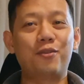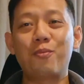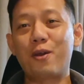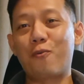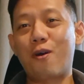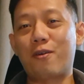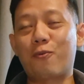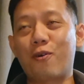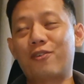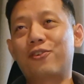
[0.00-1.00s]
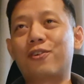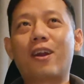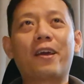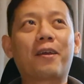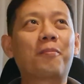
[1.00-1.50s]
you may want to question,
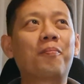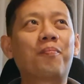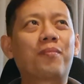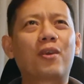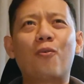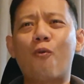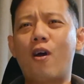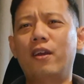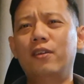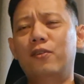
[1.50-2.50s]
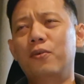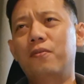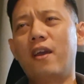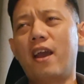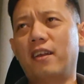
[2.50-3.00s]
like, why is it too
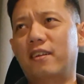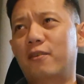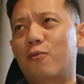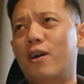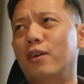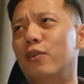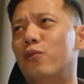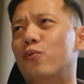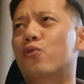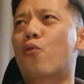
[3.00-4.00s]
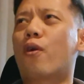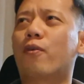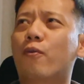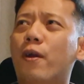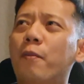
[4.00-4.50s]
fast? Why is it too short,
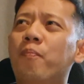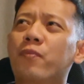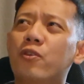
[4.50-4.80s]
right?